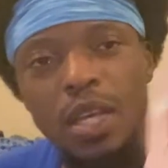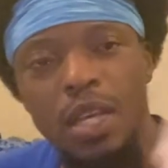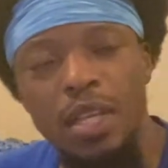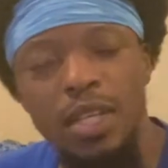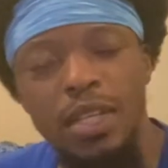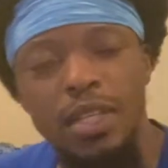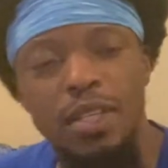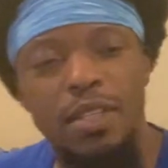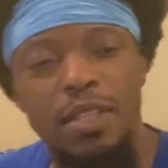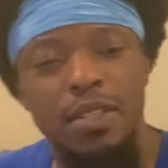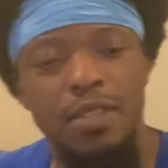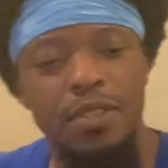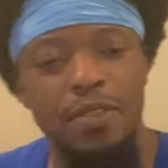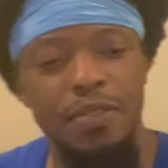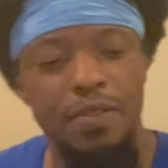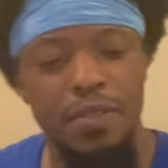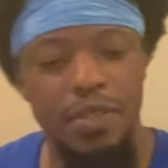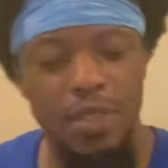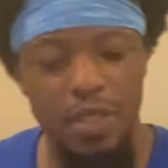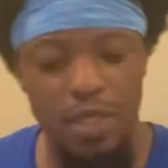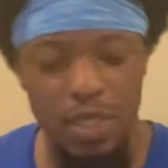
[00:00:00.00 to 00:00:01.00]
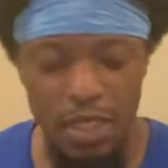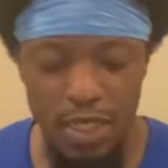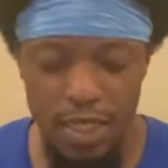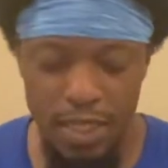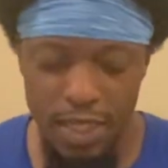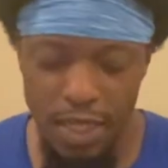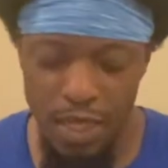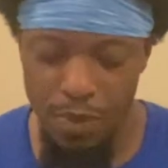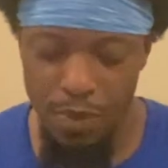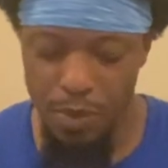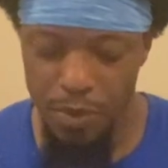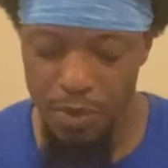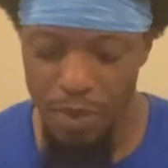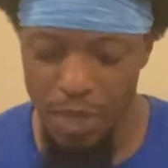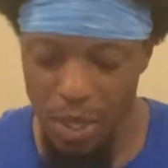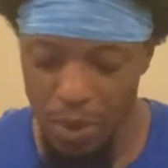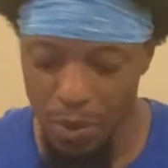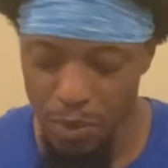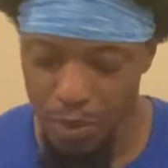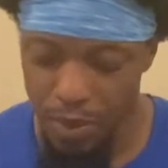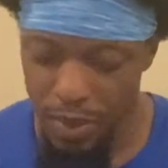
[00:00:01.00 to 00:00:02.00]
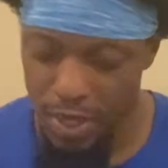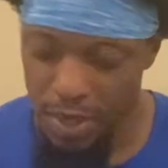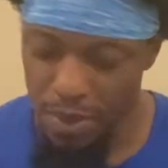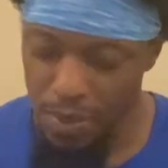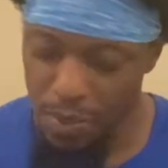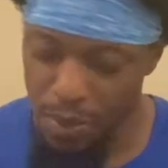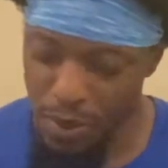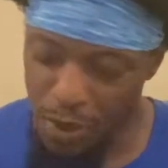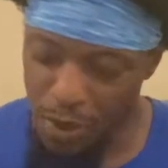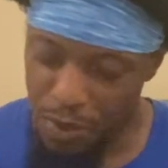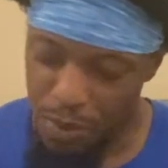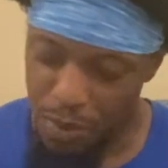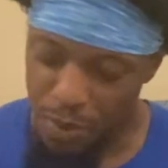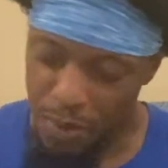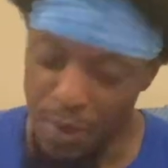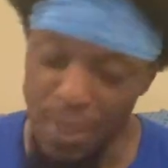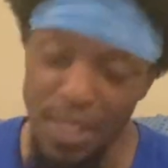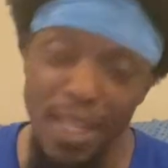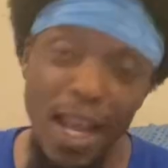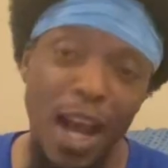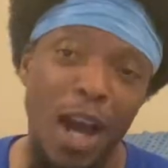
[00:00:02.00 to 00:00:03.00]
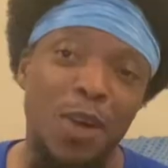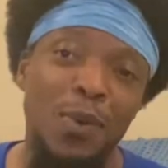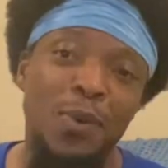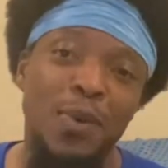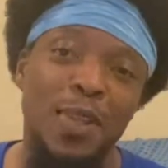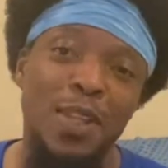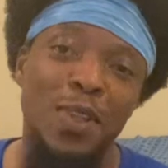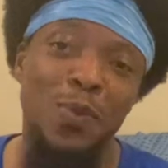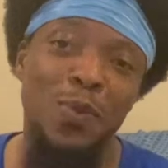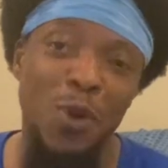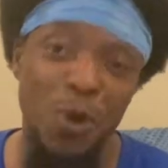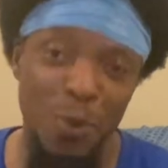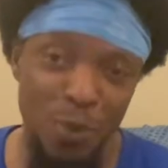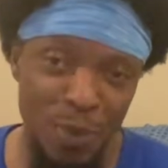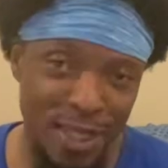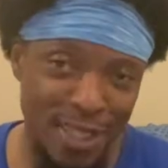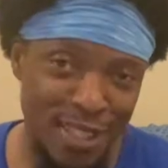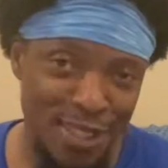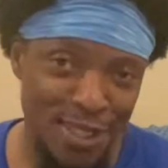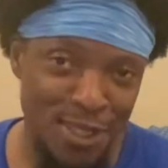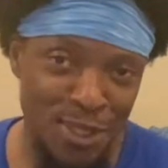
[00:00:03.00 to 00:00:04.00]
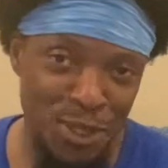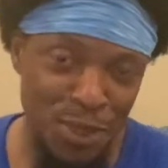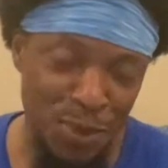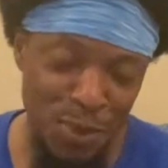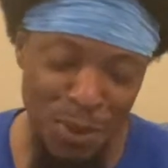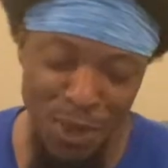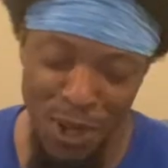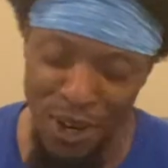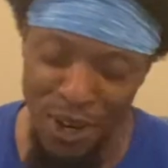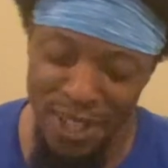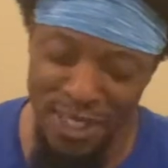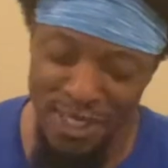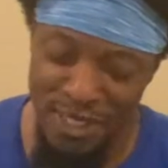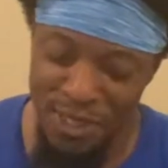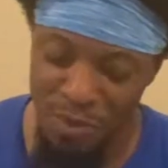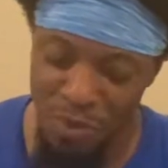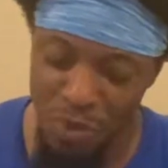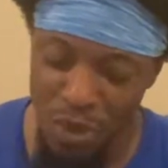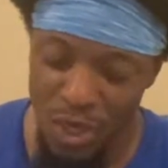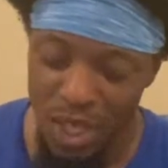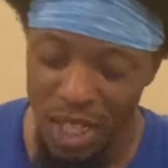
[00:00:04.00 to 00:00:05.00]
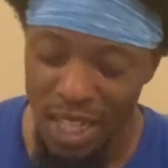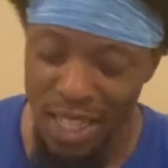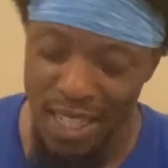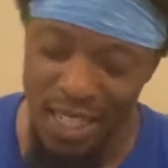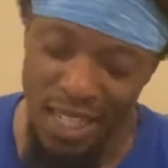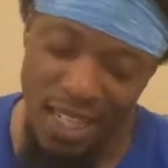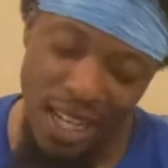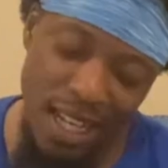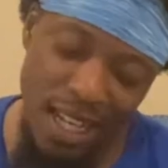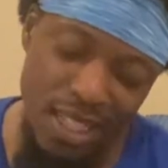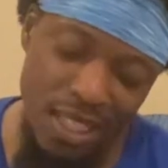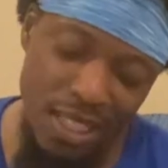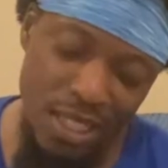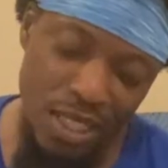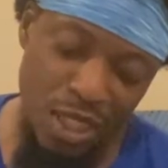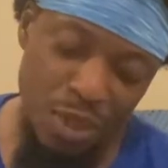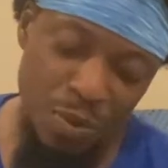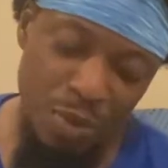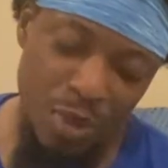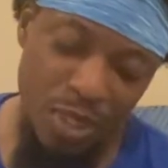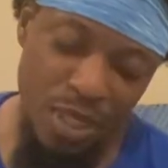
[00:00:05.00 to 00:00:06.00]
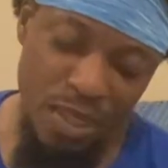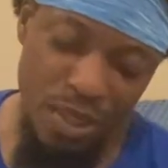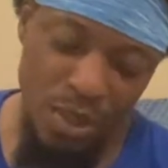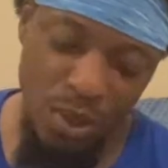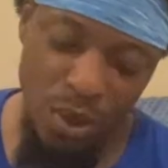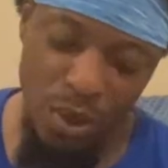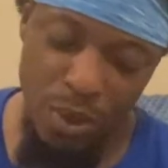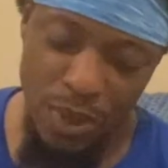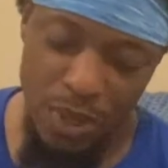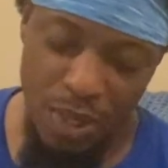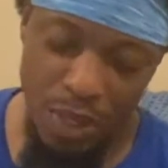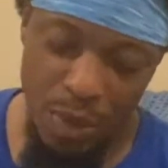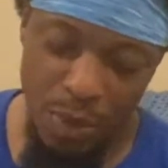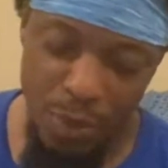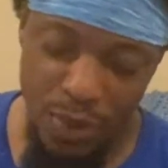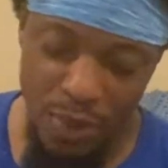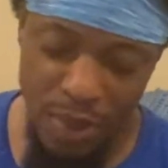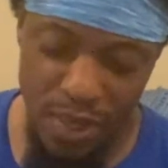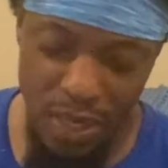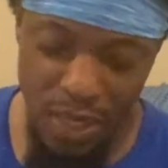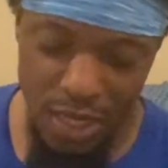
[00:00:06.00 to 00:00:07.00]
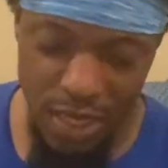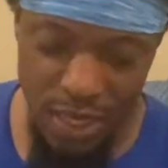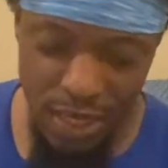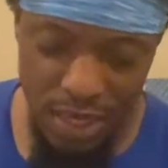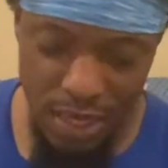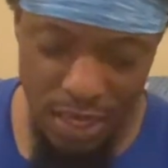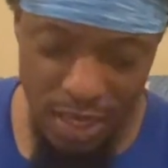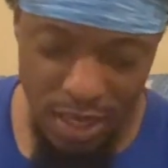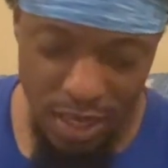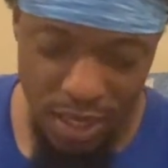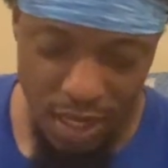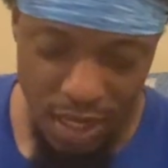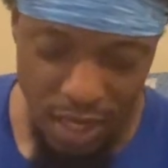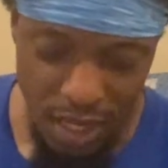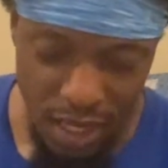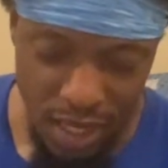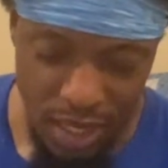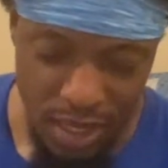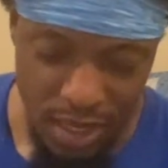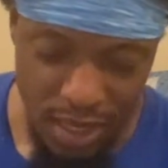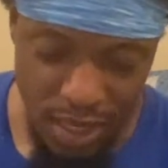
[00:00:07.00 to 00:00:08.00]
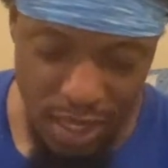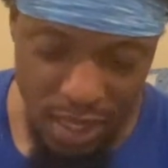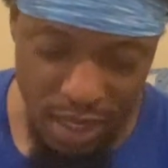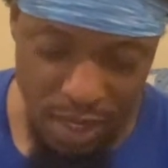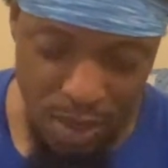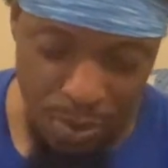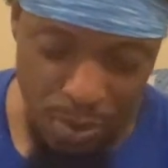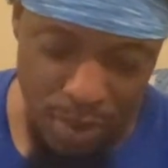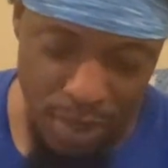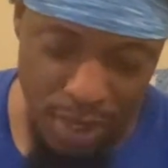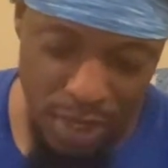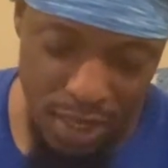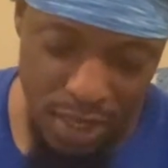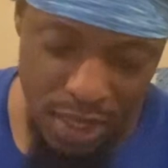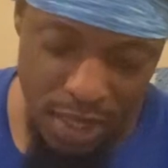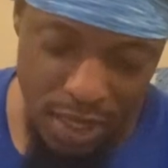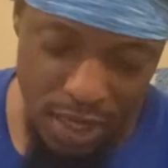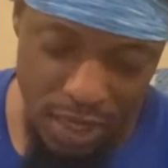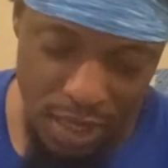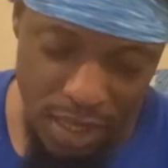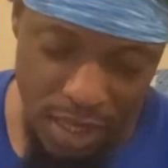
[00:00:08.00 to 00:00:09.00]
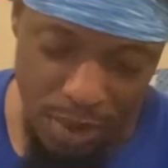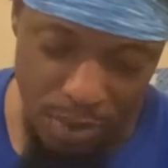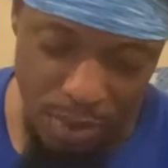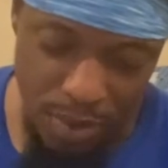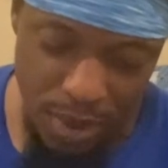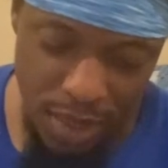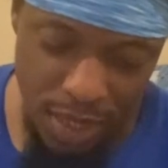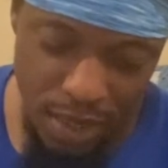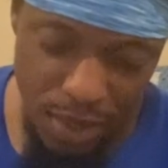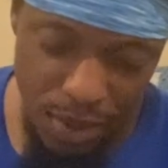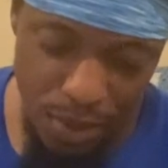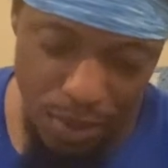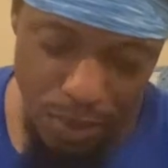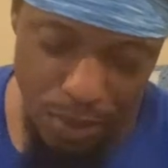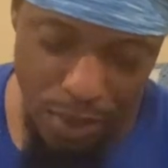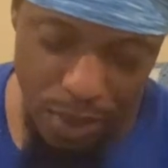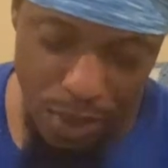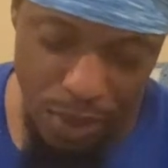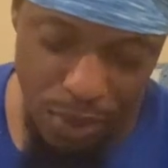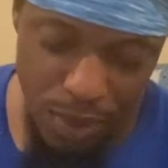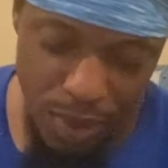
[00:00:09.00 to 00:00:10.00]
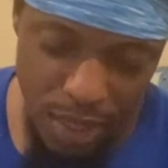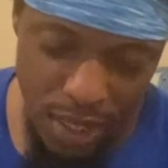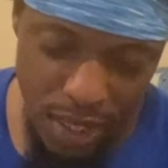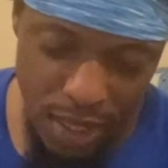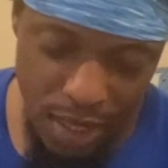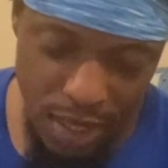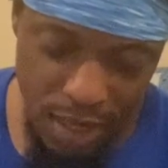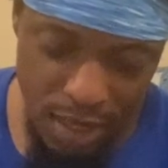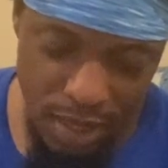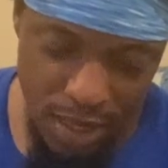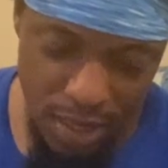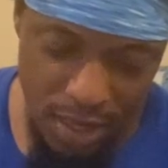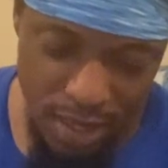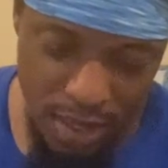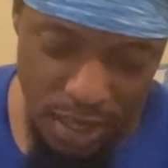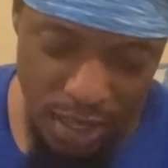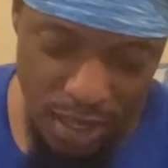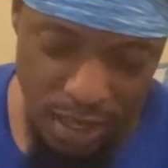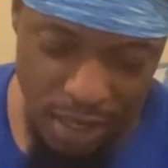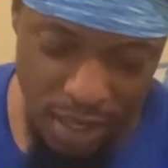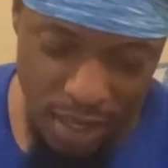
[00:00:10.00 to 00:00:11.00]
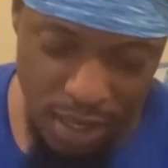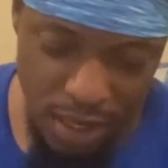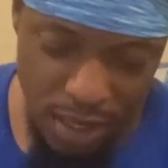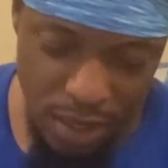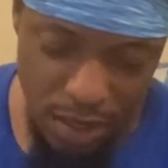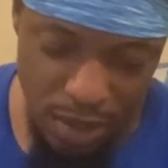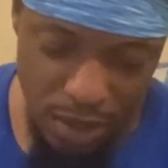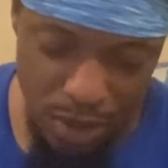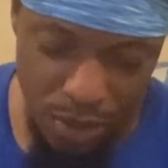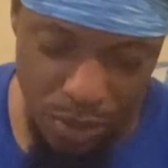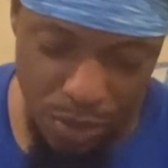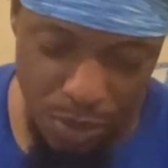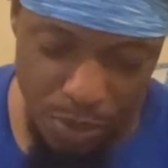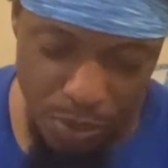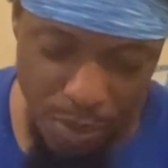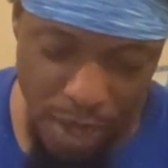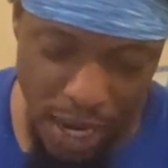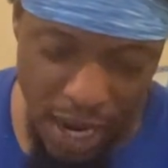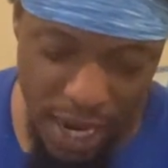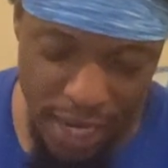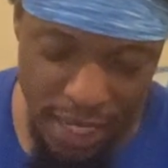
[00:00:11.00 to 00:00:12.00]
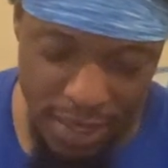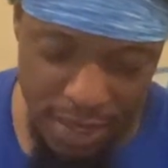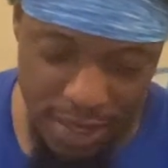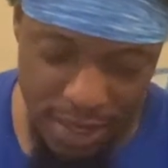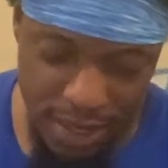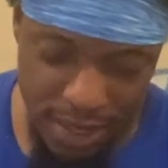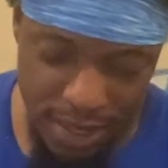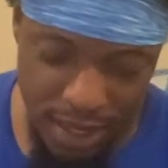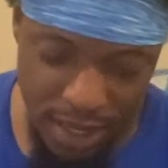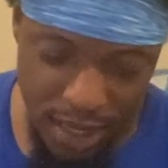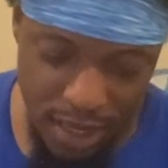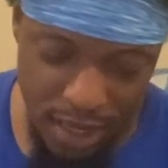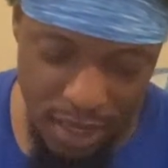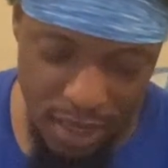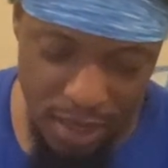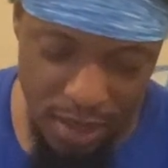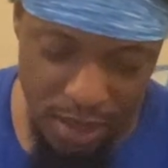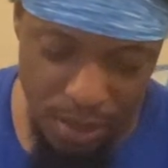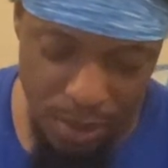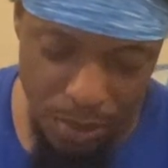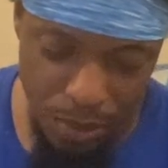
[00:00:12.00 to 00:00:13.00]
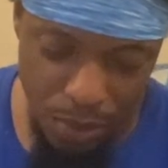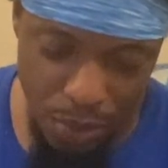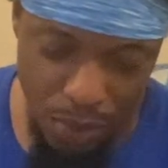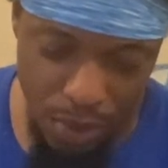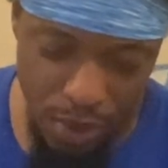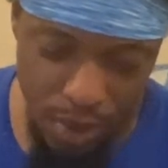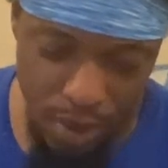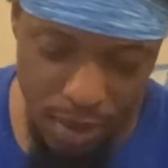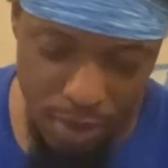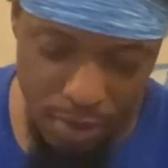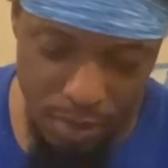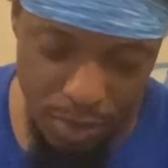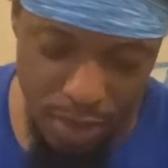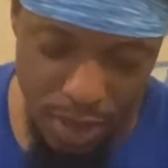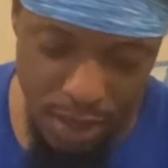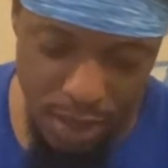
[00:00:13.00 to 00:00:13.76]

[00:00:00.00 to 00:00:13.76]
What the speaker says: Because they really want, y'all really want me to do some garden. And like, this would be so simple and easy. It said complete grow kit. It said kit include pot, seeds, growing